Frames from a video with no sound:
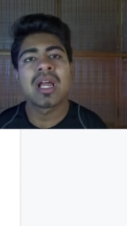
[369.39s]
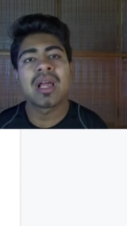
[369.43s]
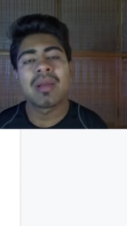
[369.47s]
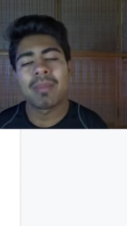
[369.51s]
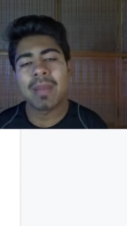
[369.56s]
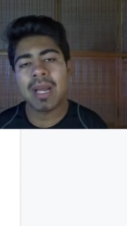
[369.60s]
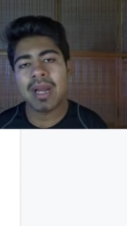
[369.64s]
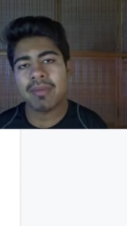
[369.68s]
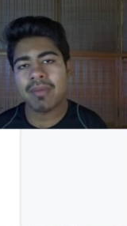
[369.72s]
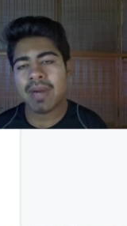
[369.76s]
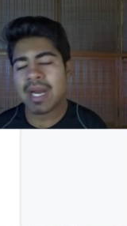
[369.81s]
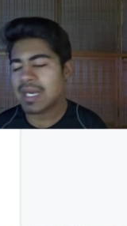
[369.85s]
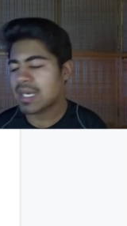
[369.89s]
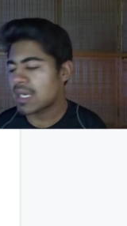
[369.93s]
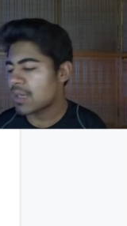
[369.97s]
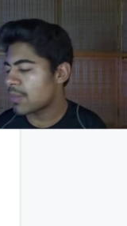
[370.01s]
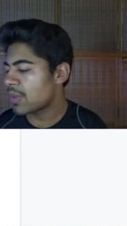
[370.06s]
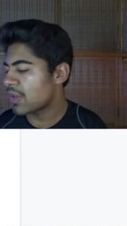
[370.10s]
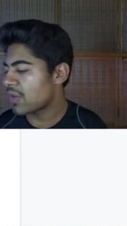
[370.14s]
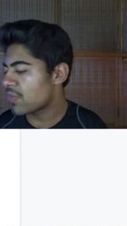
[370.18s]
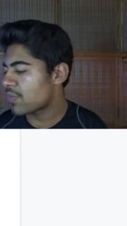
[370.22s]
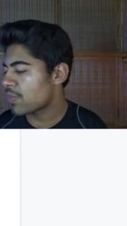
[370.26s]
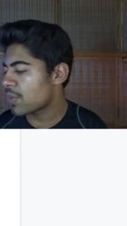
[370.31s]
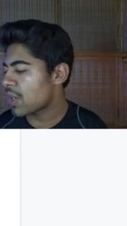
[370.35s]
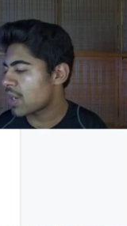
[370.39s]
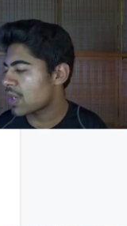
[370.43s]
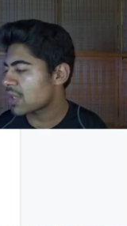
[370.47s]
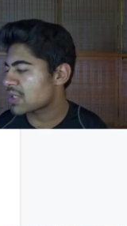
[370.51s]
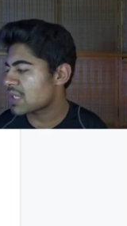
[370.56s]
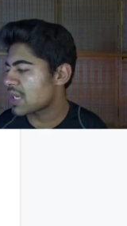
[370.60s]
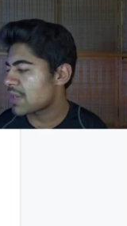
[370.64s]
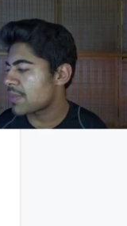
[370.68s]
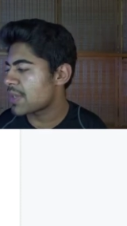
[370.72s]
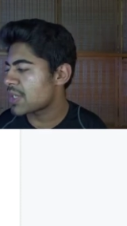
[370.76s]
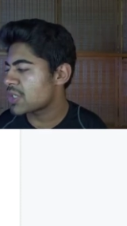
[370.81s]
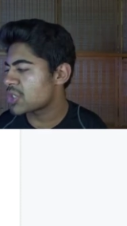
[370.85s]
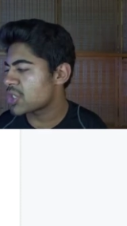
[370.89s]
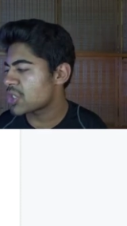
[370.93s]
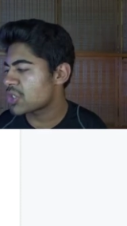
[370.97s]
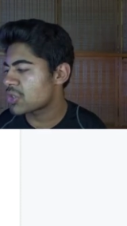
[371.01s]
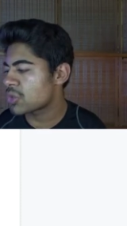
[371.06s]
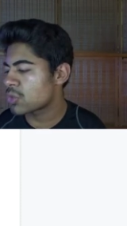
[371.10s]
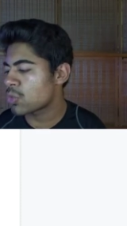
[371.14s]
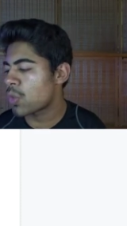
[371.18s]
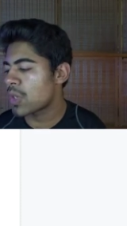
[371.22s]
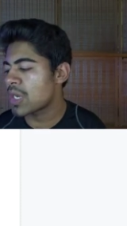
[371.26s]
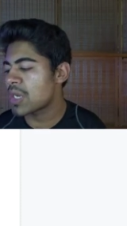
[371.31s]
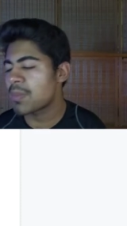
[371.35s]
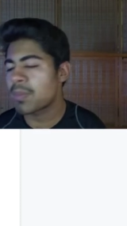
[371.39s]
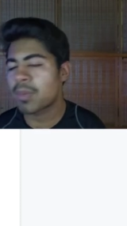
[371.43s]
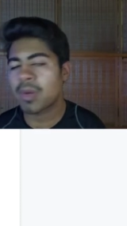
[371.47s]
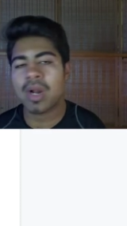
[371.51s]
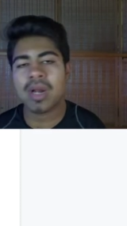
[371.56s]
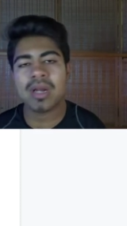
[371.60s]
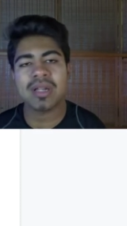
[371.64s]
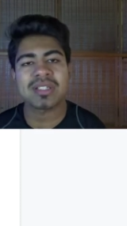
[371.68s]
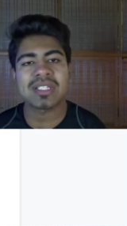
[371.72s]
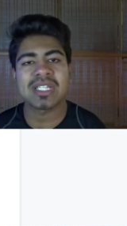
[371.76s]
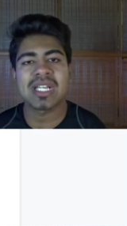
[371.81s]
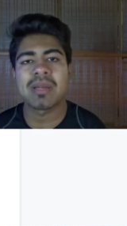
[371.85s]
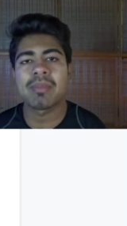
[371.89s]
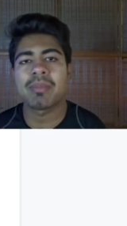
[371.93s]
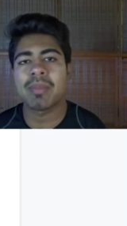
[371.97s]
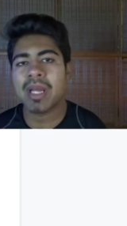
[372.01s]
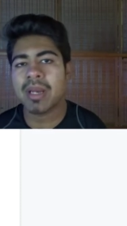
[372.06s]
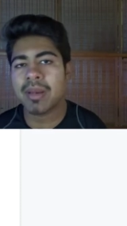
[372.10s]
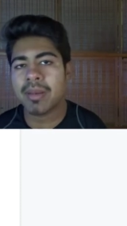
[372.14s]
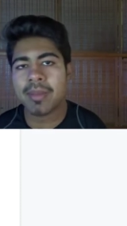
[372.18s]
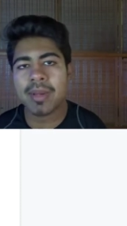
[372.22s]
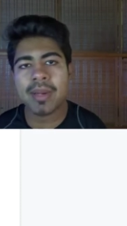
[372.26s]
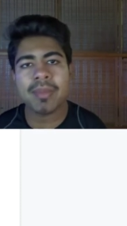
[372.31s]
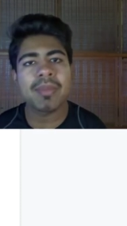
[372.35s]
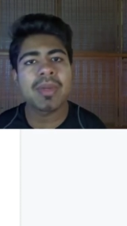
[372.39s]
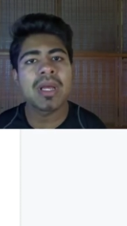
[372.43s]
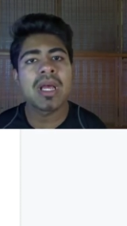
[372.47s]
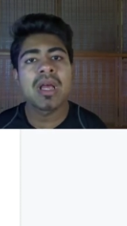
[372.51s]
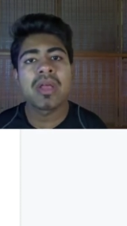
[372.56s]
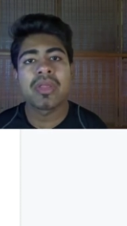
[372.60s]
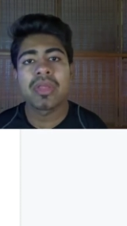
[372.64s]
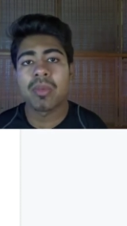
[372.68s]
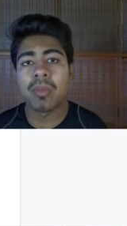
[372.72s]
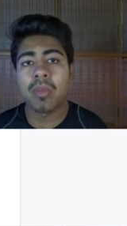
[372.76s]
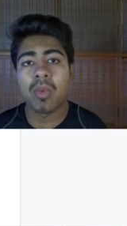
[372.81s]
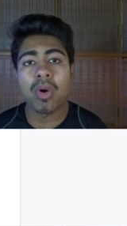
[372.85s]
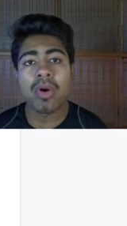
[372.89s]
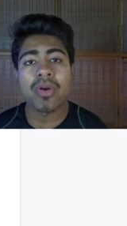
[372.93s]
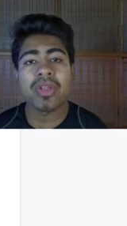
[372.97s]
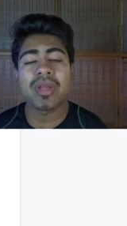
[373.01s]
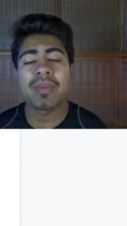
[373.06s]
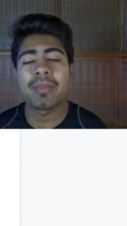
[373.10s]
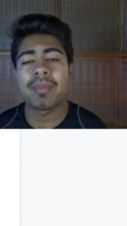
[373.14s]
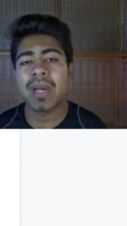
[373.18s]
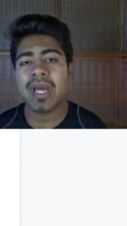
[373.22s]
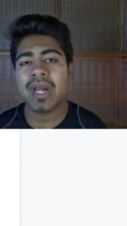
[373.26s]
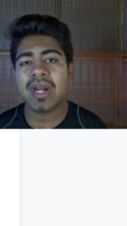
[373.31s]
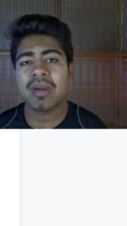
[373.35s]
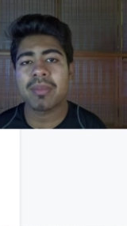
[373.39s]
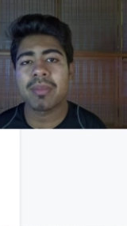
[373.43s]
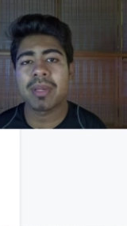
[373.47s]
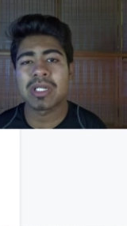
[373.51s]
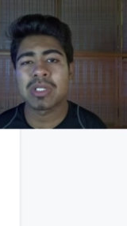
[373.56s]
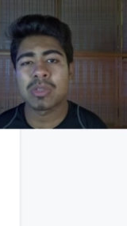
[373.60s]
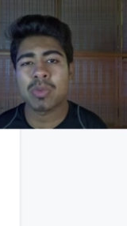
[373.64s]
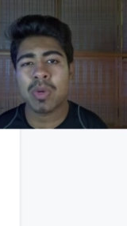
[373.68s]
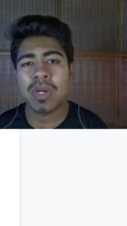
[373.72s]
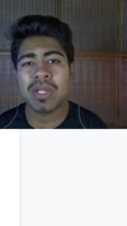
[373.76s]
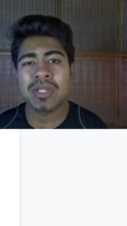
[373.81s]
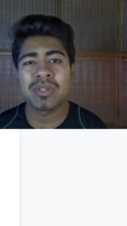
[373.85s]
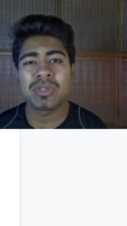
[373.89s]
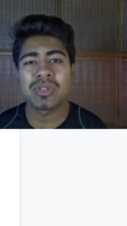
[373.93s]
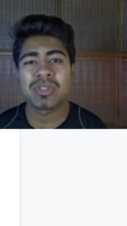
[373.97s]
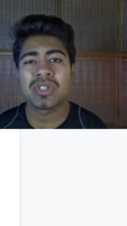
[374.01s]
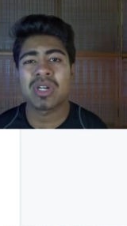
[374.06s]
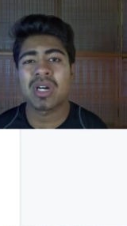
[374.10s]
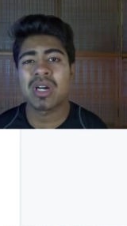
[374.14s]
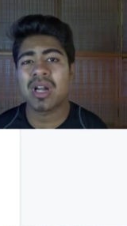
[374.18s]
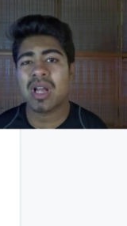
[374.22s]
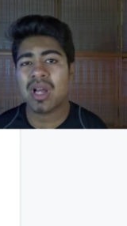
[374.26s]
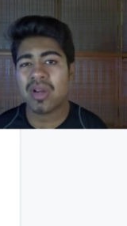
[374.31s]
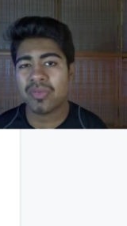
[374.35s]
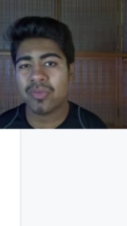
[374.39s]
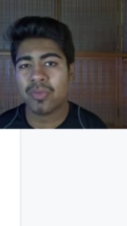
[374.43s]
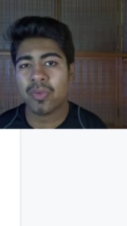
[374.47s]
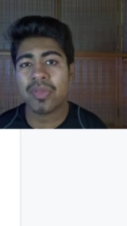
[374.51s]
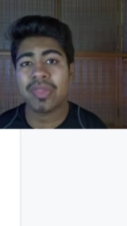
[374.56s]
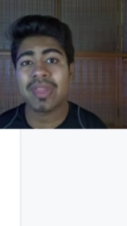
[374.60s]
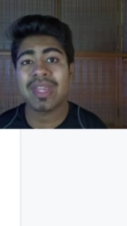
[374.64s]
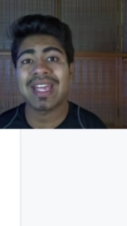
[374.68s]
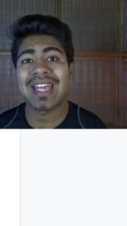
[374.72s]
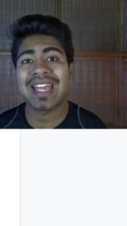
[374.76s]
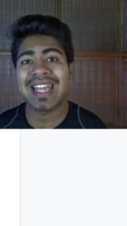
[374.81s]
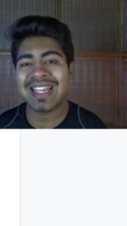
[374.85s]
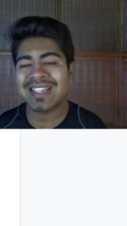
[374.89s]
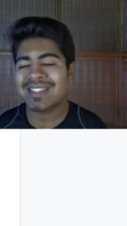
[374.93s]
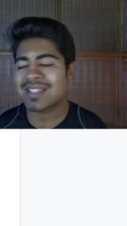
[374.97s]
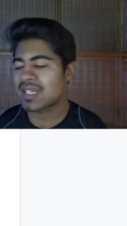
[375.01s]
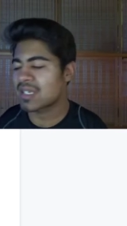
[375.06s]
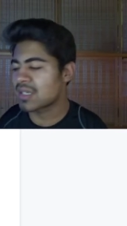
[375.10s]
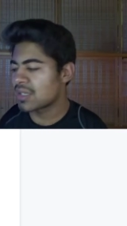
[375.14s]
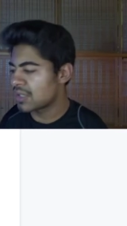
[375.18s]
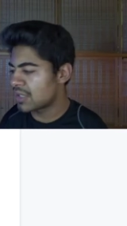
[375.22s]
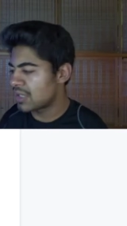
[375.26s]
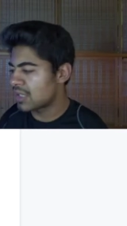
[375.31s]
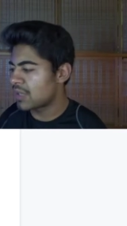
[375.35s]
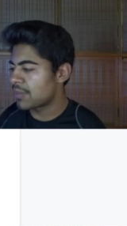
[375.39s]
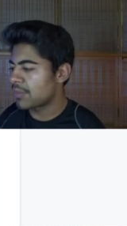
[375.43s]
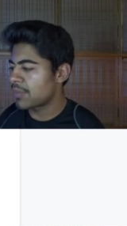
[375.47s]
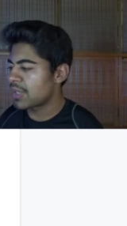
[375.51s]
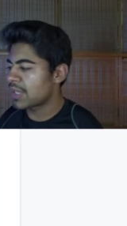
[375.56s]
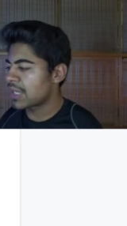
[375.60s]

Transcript: By right number of products, I mean just 20 products in minimum. The more the better, but 20 to start off with is a good number.